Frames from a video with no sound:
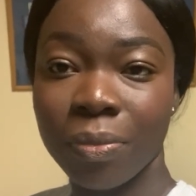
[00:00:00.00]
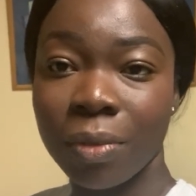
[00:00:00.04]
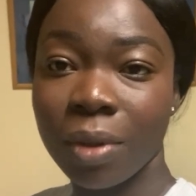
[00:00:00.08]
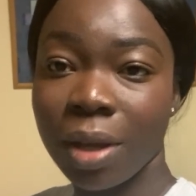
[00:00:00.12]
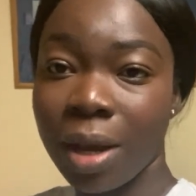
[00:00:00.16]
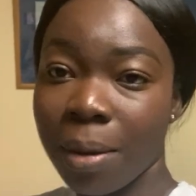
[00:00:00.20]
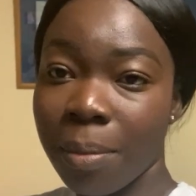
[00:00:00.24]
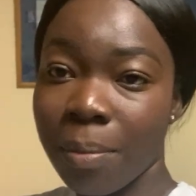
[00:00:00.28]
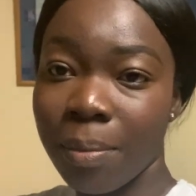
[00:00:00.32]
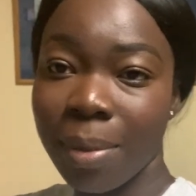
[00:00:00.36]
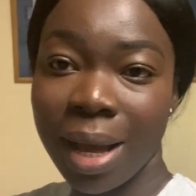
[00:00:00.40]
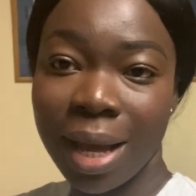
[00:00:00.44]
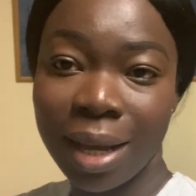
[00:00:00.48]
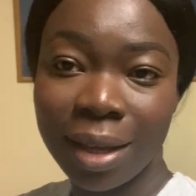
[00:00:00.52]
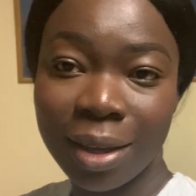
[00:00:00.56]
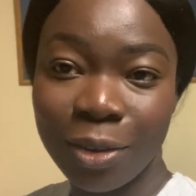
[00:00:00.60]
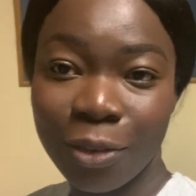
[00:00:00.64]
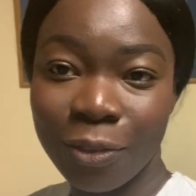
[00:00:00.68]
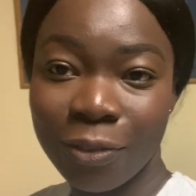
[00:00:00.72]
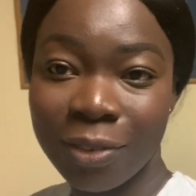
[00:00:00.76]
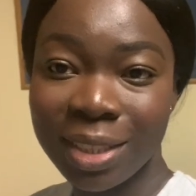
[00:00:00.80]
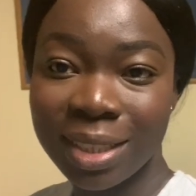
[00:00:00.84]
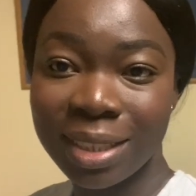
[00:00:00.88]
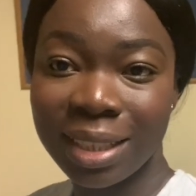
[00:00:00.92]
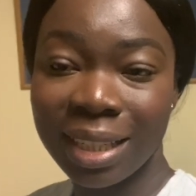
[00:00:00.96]
come back
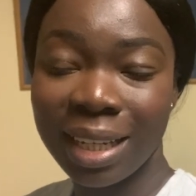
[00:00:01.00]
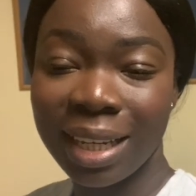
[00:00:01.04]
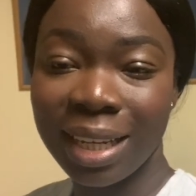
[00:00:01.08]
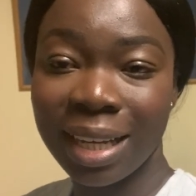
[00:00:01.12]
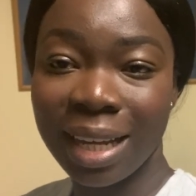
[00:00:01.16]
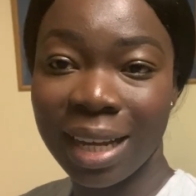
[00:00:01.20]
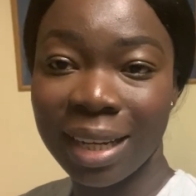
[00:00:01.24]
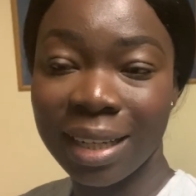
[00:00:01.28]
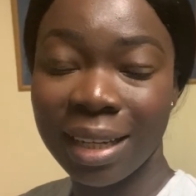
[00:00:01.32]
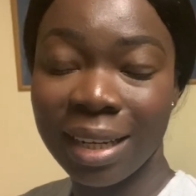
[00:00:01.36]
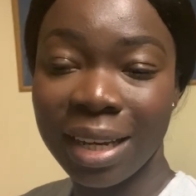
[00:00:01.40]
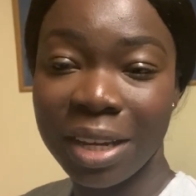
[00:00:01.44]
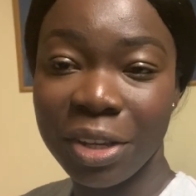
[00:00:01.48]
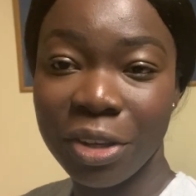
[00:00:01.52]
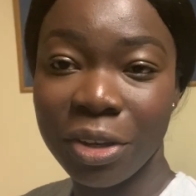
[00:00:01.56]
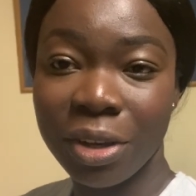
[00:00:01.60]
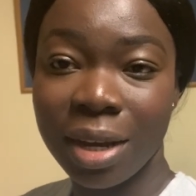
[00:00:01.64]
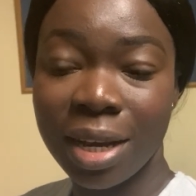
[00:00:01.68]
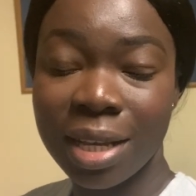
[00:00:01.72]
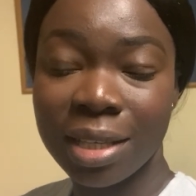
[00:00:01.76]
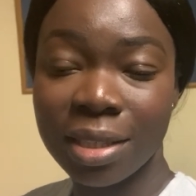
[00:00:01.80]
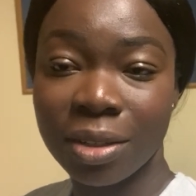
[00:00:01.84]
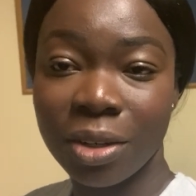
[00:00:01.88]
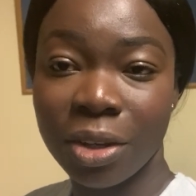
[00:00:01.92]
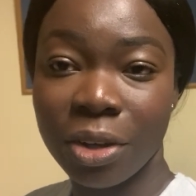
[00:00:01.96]
obviously and let you
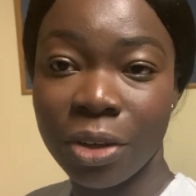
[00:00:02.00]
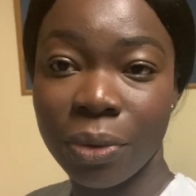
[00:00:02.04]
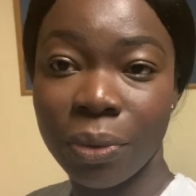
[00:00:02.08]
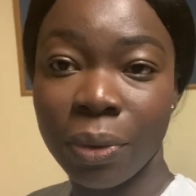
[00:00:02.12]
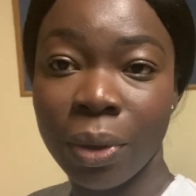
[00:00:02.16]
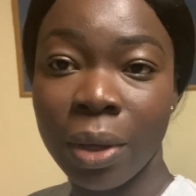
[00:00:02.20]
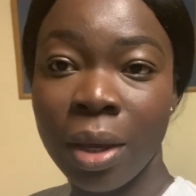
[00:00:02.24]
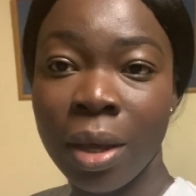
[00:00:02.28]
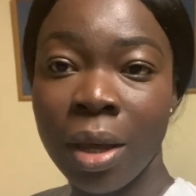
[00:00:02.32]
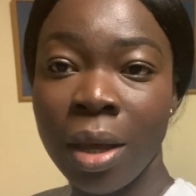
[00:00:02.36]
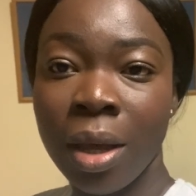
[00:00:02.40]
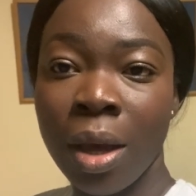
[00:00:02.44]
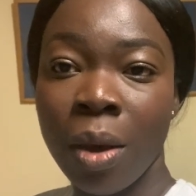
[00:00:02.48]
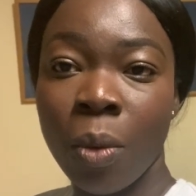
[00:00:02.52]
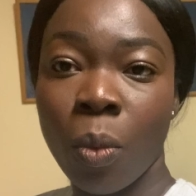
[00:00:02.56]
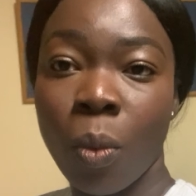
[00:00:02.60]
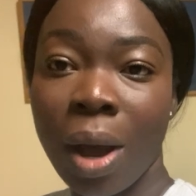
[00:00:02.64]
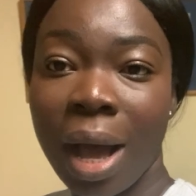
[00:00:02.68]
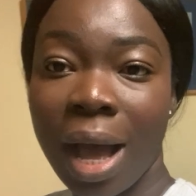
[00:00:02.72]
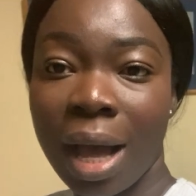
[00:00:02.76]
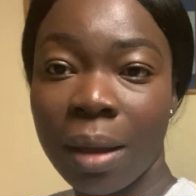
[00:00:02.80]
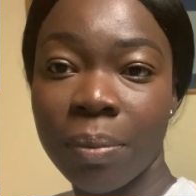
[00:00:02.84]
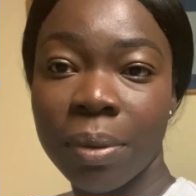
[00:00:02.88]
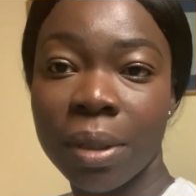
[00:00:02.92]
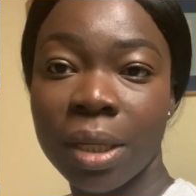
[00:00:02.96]
guys know
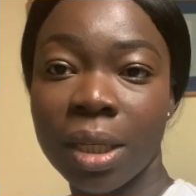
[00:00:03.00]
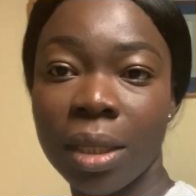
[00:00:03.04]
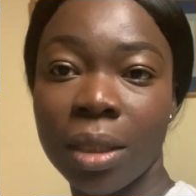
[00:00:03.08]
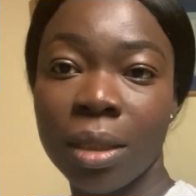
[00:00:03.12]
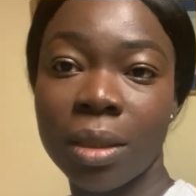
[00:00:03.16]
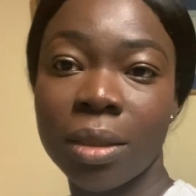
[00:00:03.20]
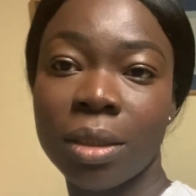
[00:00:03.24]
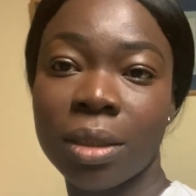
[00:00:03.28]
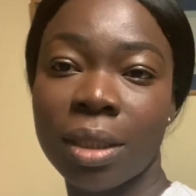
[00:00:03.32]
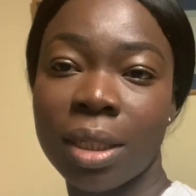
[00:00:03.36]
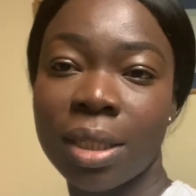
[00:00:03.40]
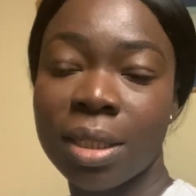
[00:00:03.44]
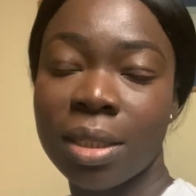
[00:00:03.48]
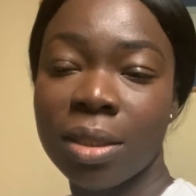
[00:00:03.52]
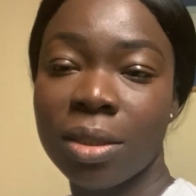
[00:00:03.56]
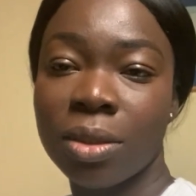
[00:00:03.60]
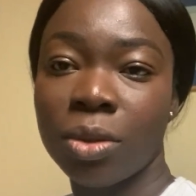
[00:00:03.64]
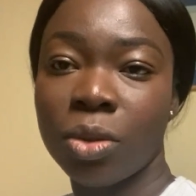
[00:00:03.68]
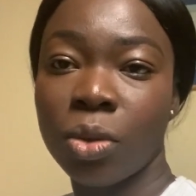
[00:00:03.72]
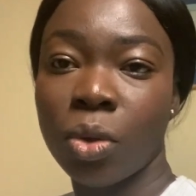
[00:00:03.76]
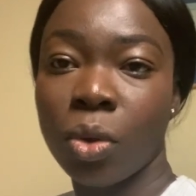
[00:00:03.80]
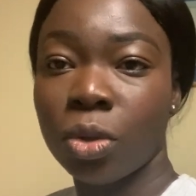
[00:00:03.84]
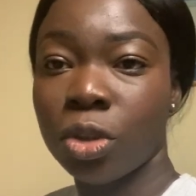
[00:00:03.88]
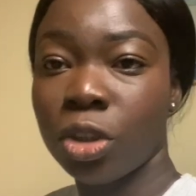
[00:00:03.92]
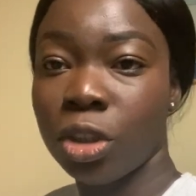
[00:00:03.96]
what happened
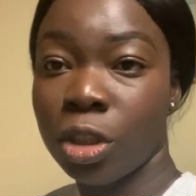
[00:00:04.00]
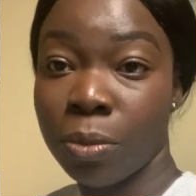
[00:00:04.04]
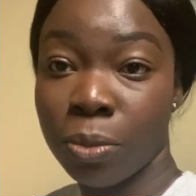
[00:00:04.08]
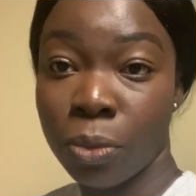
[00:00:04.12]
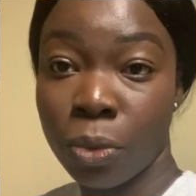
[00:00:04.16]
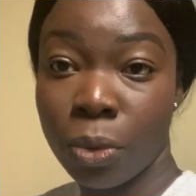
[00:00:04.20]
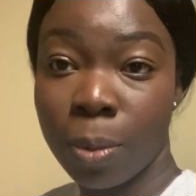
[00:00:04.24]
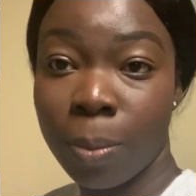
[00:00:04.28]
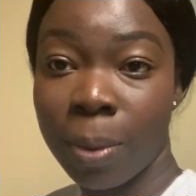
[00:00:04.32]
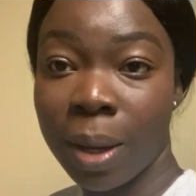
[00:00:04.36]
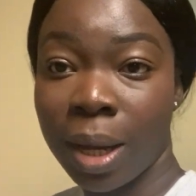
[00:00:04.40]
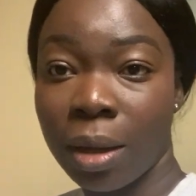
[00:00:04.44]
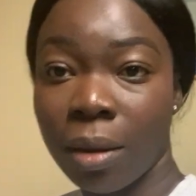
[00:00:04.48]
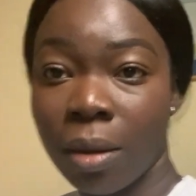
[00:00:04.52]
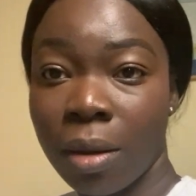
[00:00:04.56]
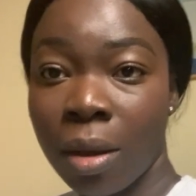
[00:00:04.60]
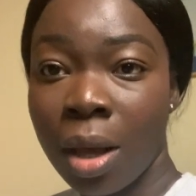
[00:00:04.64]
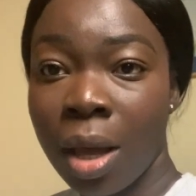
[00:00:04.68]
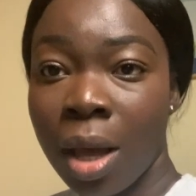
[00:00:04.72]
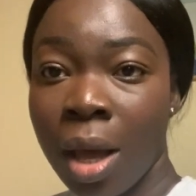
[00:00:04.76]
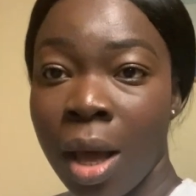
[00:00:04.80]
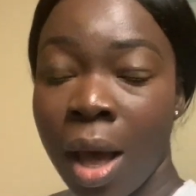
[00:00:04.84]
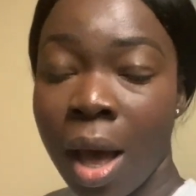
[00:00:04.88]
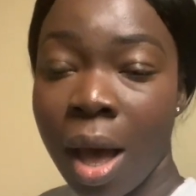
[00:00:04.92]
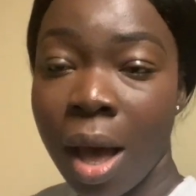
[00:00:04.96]
and talk to you more about,
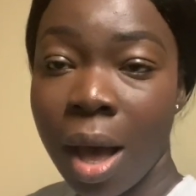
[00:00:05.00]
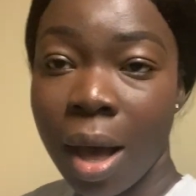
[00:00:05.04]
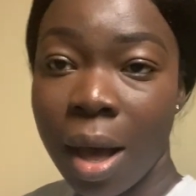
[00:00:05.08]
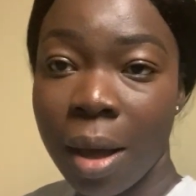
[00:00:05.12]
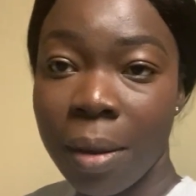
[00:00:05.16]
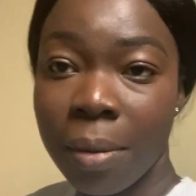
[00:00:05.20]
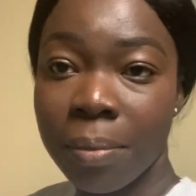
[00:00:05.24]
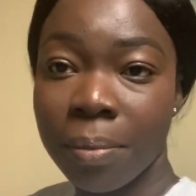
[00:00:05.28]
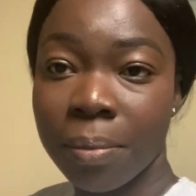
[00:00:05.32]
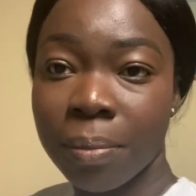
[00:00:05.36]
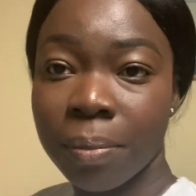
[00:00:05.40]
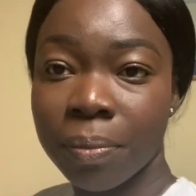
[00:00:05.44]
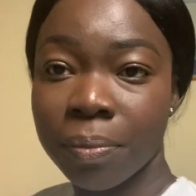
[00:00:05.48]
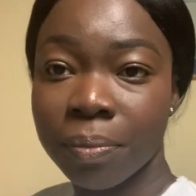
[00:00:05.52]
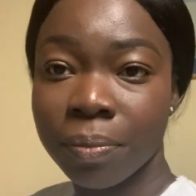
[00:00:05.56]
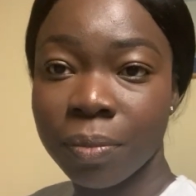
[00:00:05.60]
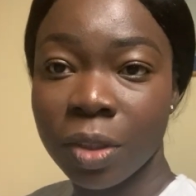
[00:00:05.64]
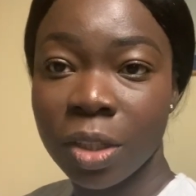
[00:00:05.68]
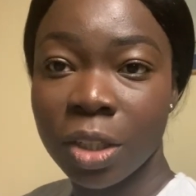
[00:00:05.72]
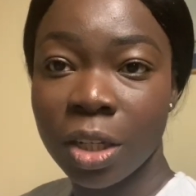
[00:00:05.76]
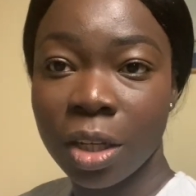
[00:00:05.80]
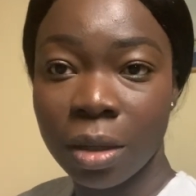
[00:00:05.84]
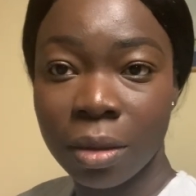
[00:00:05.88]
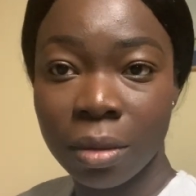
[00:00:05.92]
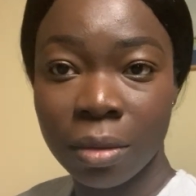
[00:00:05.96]

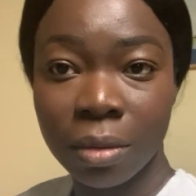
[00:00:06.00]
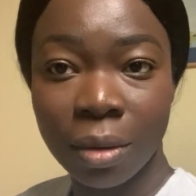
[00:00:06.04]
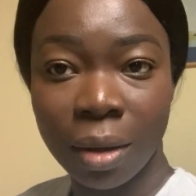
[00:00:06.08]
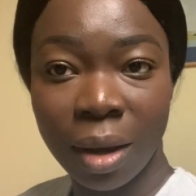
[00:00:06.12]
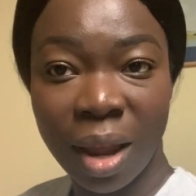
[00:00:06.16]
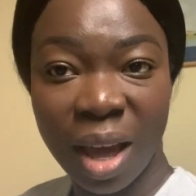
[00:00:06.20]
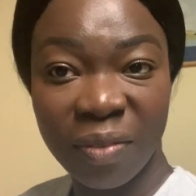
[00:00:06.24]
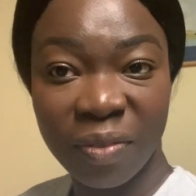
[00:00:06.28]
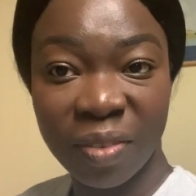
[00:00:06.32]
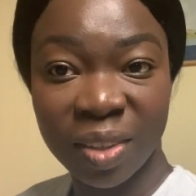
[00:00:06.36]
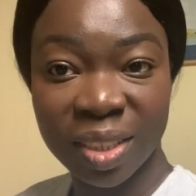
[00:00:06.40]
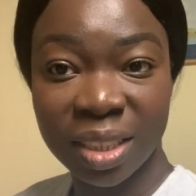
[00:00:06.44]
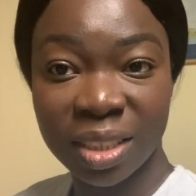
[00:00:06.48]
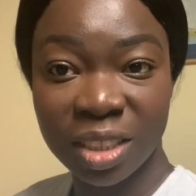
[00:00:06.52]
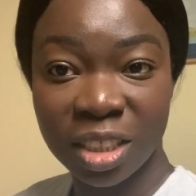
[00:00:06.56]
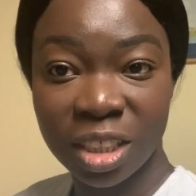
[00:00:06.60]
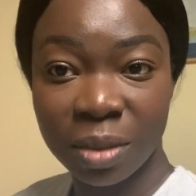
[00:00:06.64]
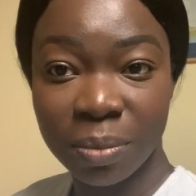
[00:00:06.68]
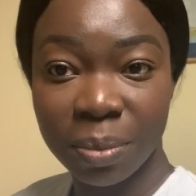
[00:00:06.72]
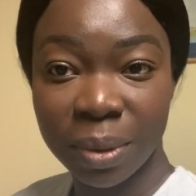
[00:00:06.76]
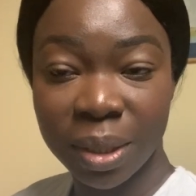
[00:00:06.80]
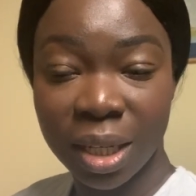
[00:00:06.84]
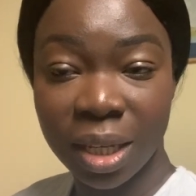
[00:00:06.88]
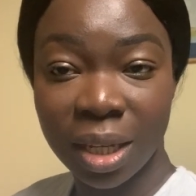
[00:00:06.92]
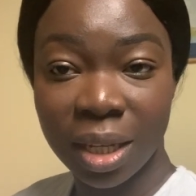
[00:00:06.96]
life as a
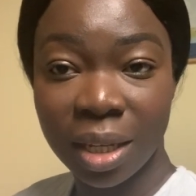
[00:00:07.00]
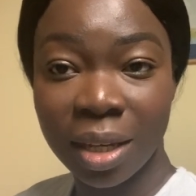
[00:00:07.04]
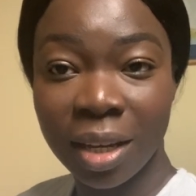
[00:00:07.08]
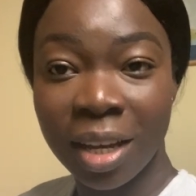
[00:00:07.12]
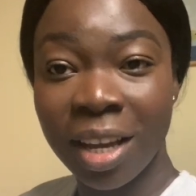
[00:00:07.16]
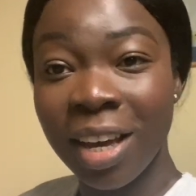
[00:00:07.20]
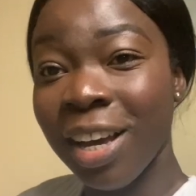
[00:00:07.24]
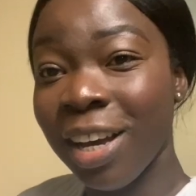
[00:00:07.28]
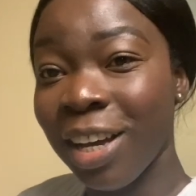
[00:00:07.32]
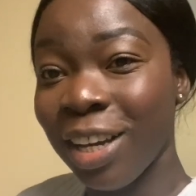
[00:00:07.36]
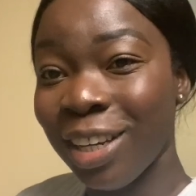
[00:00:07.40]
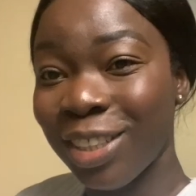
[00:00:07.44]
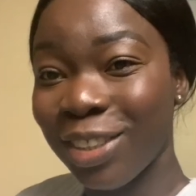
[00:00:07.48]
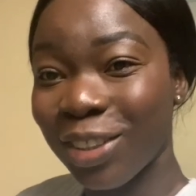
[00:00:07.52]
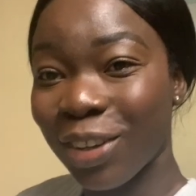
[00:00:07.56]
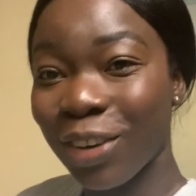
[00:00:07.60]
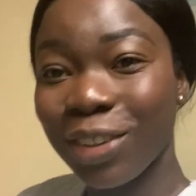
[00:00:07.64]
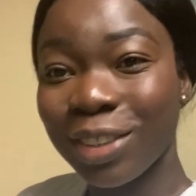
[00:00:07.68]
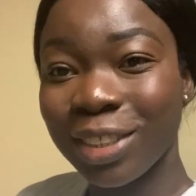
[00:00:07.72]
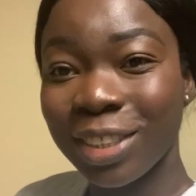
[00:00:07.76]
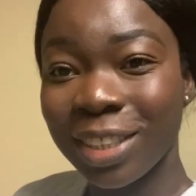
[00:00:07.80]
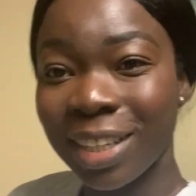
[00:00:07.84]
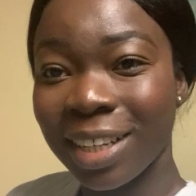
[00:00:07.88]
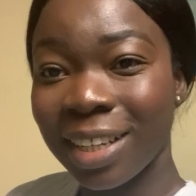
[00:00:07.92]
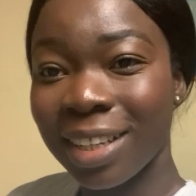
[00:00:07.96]
GP
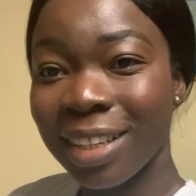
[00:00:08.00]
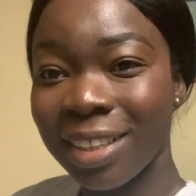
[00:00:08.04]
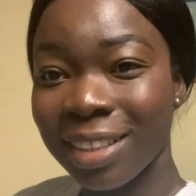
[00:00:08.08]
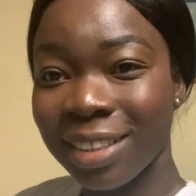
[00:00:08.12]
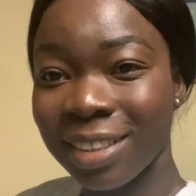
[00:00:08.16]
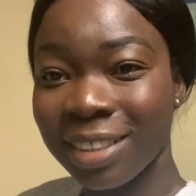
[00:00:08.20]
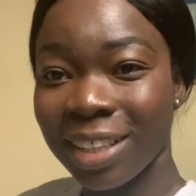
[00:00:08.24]
doctor.